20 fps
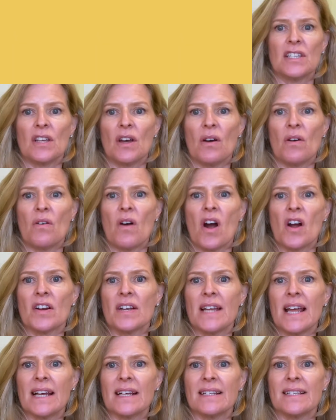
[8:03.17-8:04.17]
So our
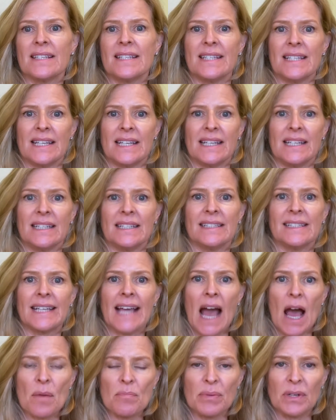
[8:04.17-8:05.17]
next C is
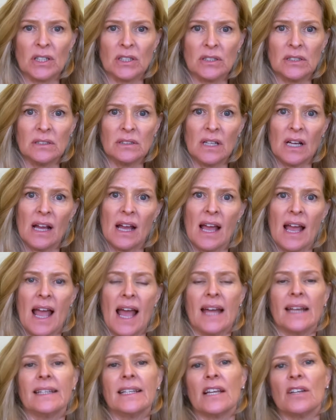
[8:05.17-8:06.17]
capital.
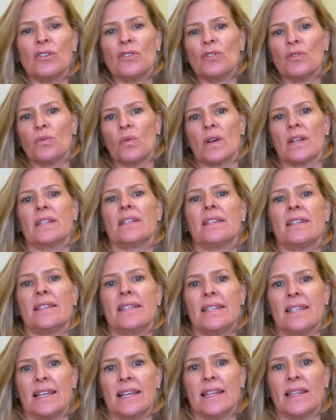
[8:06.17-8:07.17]
And lenders want to
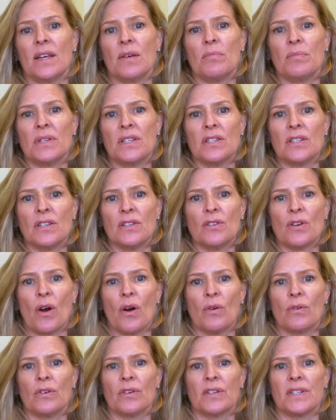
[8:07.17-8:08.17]
see that business
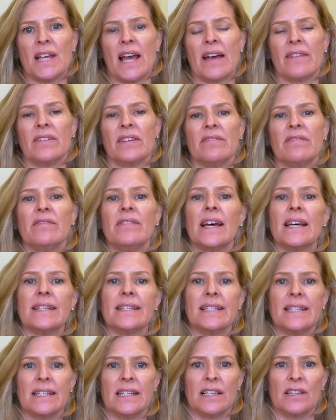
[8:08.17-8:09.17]
owners have
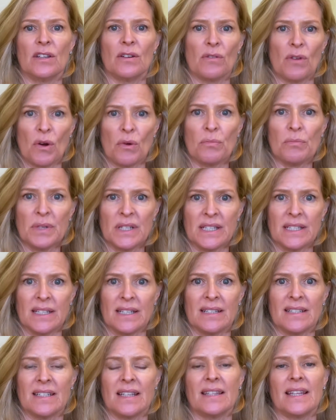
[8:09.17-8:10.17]
invested in their own
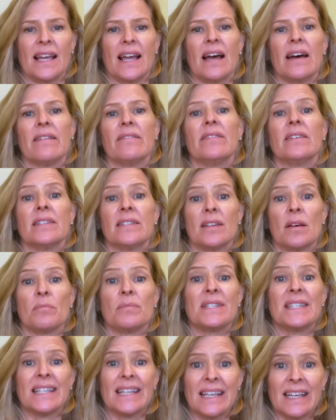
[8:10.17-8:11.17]
business, that they have some
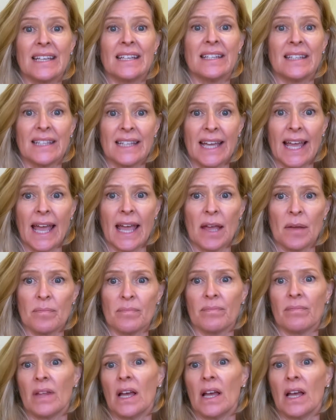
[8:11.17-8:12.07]
skin in the game.